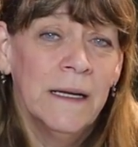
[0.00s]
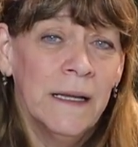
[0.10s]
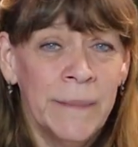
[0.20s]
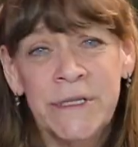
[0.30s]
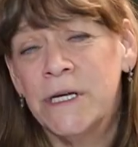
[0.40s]

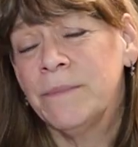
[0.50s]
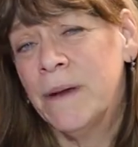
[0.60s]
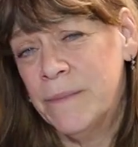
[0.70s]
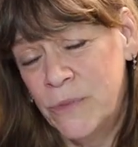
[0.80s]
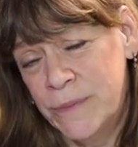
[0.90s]
Let me check
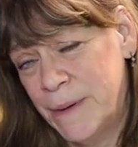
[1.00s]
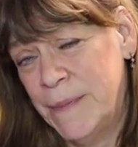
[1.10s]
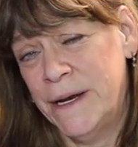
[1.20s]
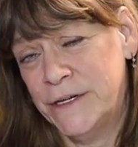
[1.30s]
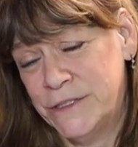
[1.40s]
my with my
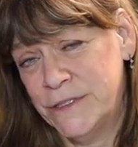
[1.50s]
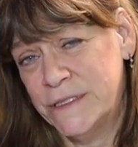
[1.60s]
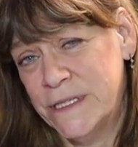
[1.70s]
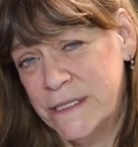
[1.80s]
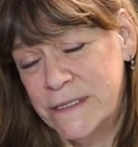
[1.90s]
manager, he
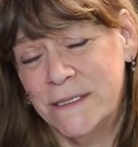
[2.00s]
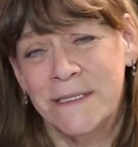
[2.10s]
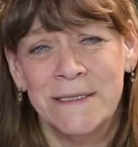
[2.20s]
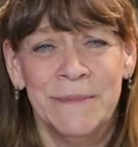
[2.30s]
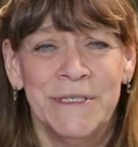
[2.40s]
says. He
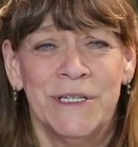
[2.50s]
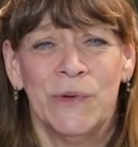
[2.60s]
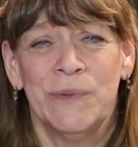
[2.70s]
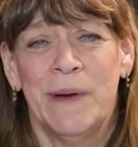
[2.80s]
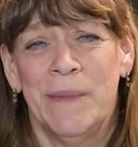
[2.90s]
says, let me check
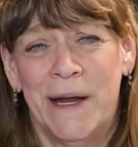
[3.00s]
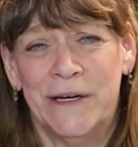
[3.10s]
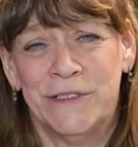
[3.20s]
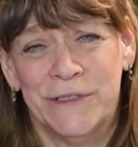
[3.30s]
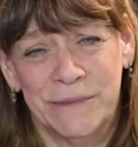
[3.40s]
with my
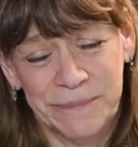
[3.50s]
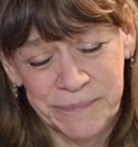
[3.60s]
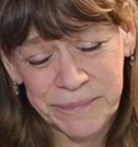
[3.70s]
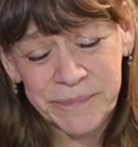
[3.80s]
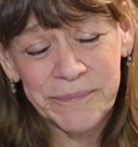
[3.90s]
manager.
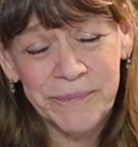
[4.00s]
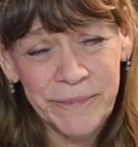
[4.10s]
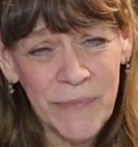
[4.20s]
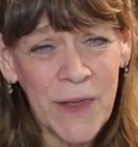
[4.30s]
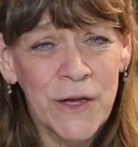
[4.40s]

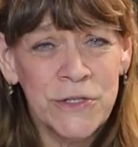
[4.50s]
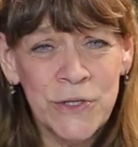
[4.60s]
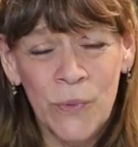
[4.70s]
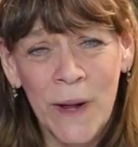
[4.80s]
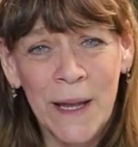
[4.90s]

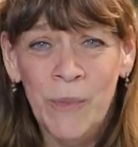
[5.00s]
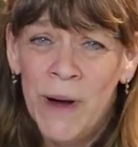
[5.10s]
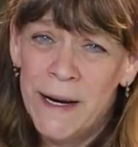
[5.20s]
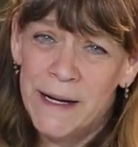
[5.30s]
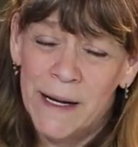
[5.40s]
So while I'm
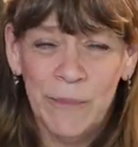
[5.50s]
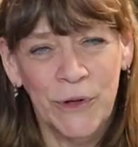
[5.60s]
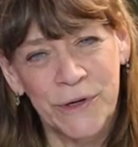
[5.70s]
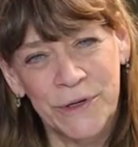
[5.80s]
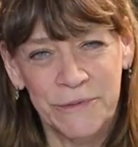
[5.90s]
waiting, I'm
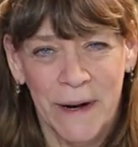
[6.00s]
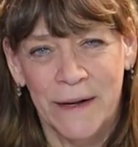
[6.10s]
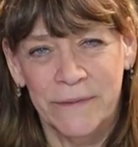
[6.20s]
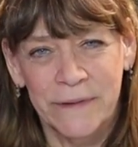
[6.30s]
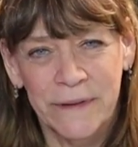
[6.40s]
looking
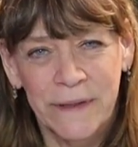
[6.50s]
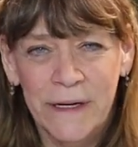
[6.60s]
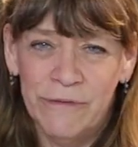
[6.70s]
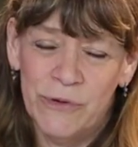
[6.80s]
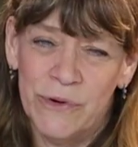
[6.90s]
around. And
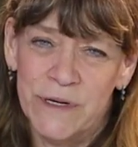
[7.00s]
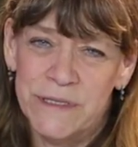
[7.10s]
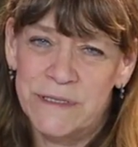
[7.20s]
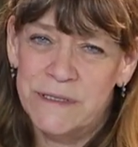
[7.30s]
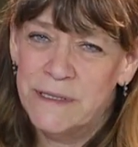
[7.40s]
of course,